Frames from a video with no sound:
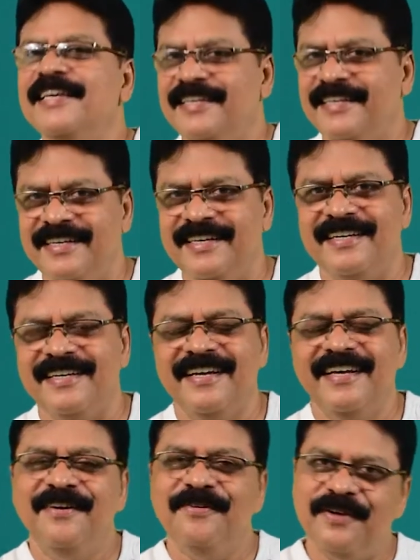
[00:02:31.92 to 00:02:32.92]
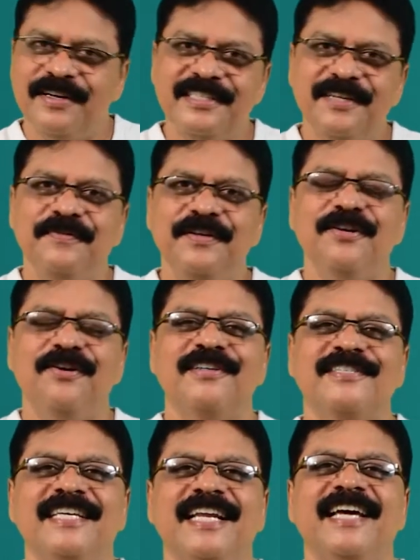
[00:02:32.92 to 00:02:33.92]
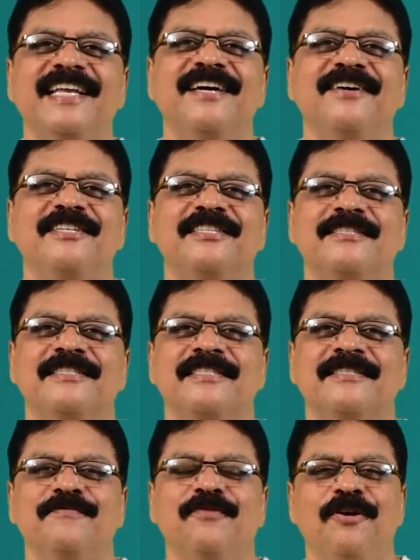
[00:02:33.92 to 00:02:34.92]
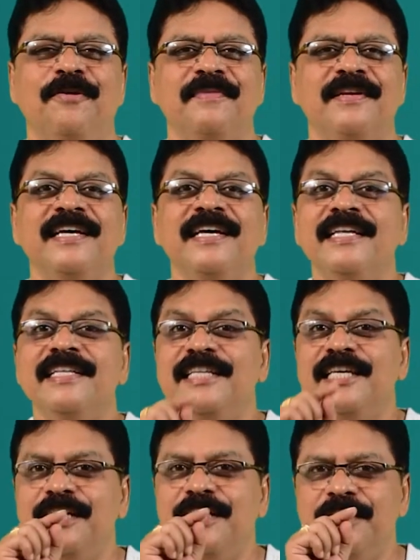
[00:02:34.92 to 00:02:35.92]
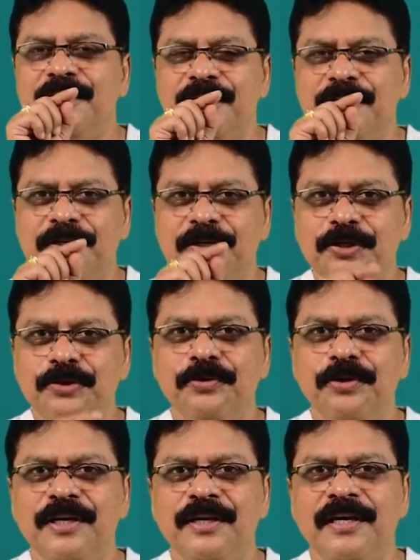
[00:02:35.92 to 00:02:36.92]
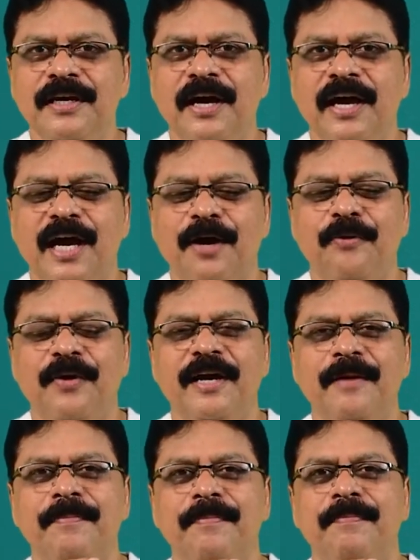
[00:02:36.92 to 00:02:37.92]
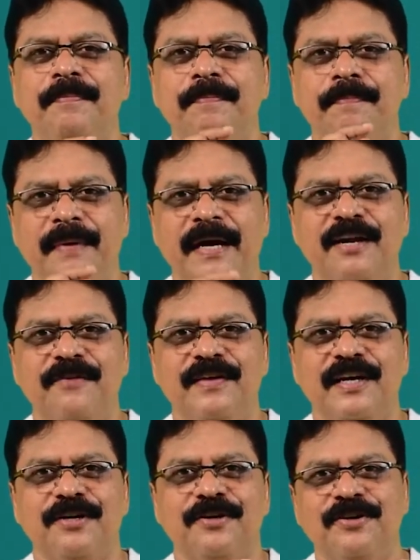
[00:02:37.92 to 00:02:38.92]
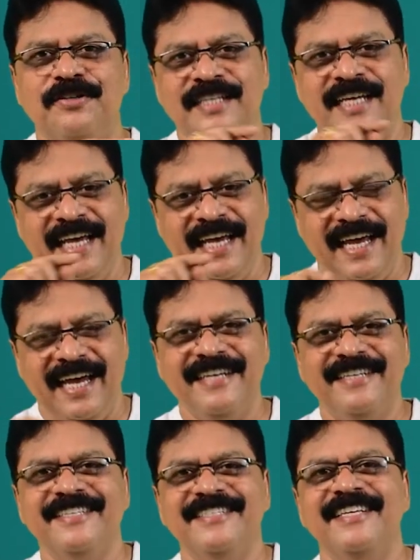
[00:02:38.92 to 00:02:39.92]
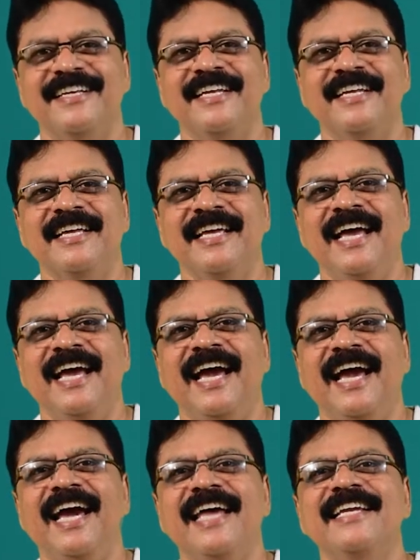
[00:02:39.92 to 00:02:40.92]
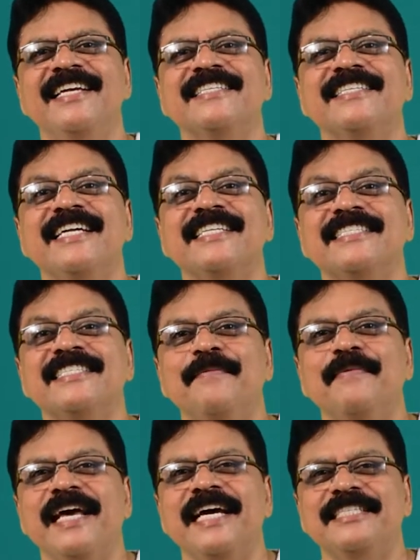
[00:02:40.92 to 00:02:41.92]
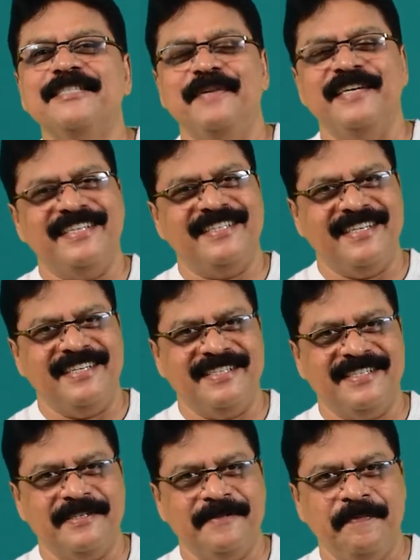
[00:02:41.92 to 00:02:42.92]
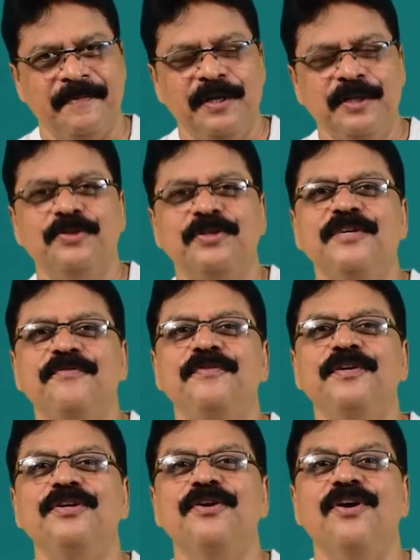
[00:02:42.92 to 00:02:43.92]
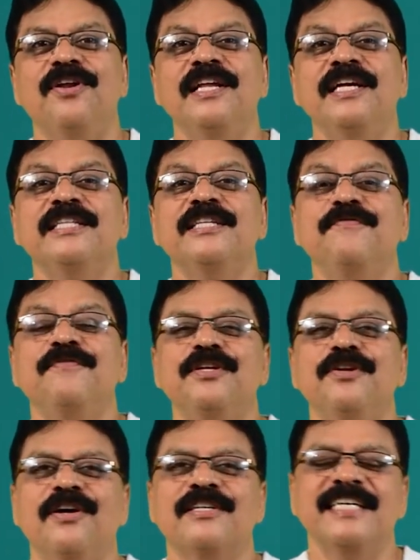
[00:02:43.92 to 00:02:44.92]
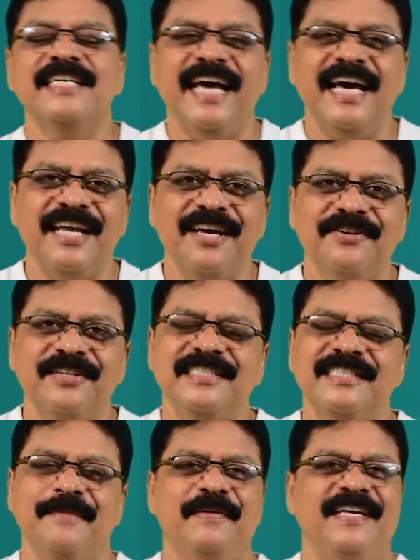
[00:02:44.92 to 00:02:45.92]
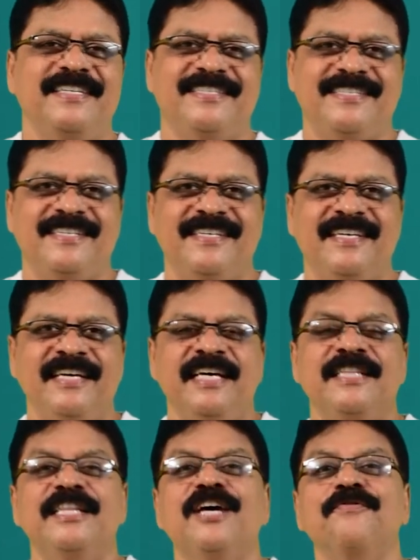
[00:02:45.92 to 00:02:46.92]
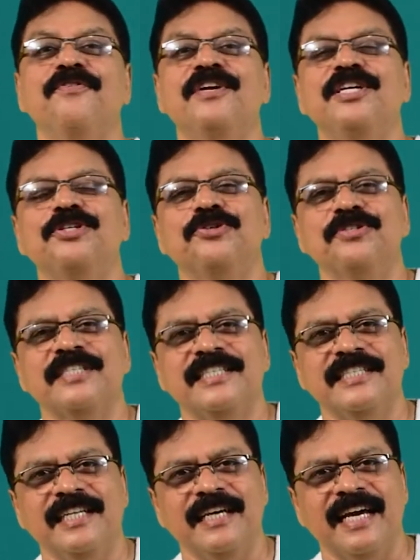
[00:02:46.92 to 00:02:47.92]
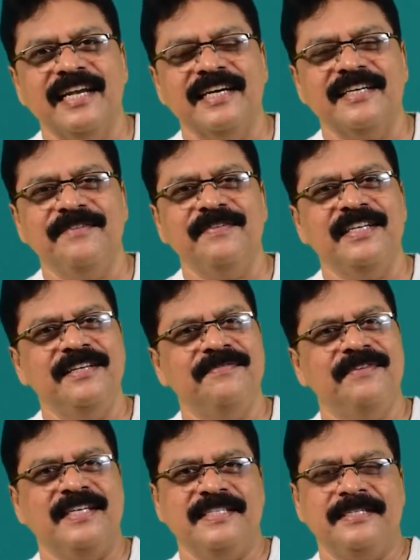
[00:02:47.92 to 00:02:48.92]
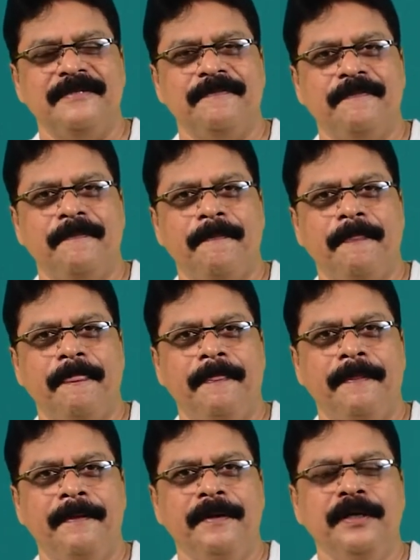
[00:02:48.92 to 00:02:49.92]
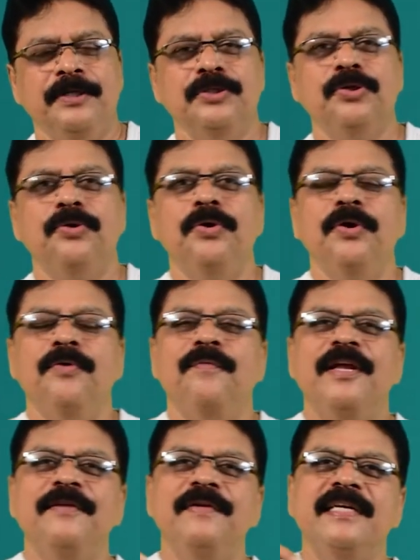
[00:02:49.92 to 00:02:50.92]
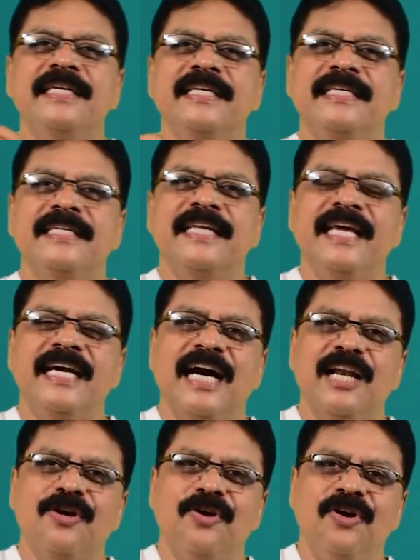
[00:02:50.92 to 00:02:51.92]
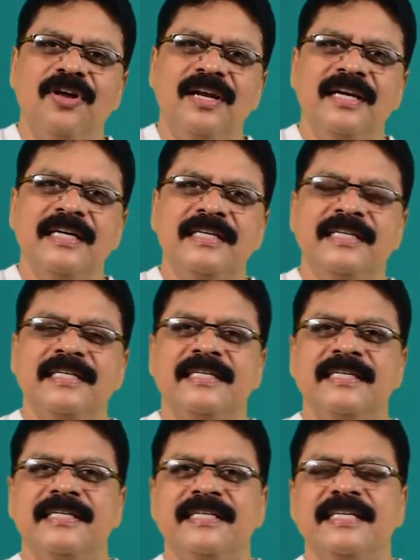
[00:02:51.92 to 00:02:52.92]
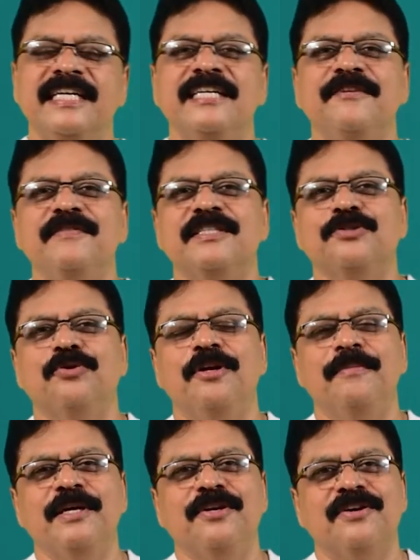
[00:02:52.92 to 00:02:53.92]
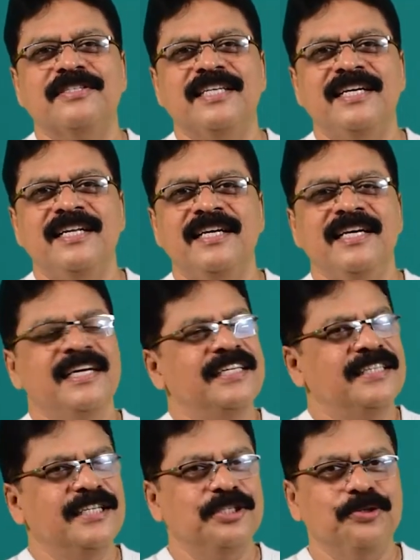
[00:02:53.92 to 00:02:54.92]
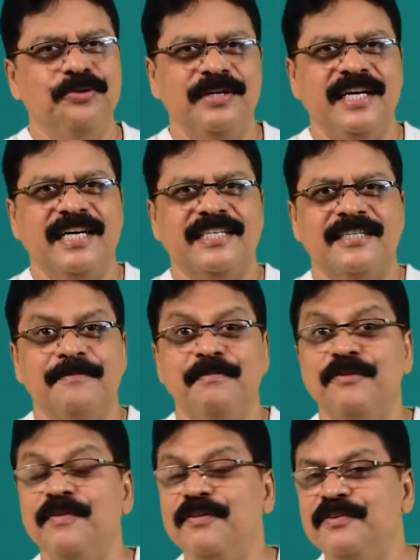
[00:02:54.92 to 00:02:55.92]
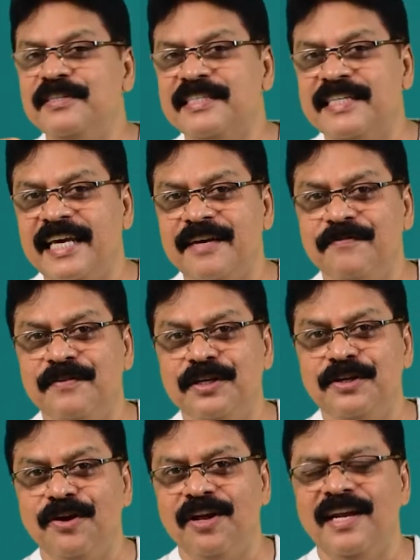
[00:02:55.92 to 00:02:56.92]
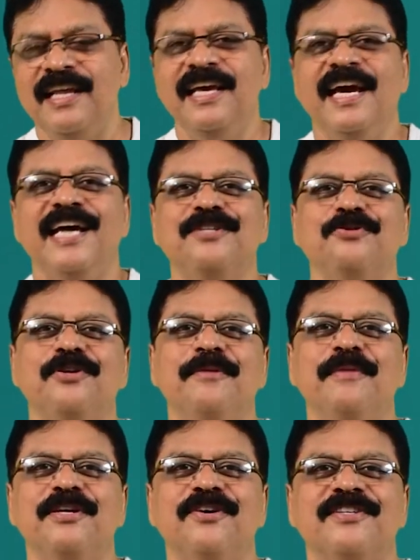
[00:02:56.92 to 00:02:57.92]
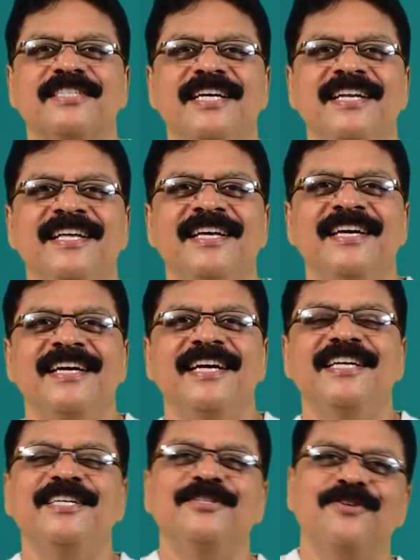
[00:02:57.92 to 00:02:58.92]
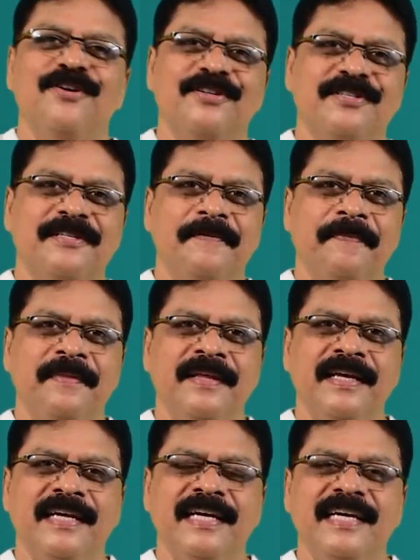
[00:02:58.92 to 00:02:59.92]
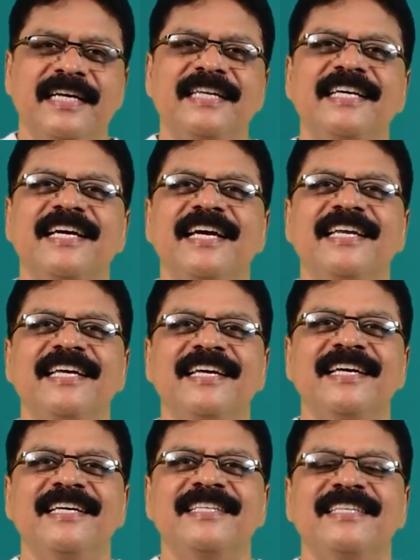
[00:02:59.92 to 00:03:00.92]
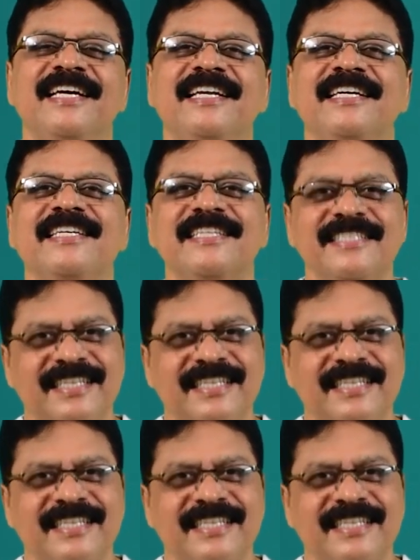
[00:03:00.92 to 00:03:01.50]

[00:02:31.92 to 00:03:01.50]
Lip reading: Here, once a phenoxide anion is formed, the newly acquired pair of electrons enters the ring and it gets stabilized by resonance. So, in the phenol, the phenoxide anion is stabilized. Therefore, it shows acidic character very fast. So, when we take alcohol, treat it with sodium hydroxide, there is no reaction. But when we take phenol and sodium hydroxide, it dissolves, indicating that it is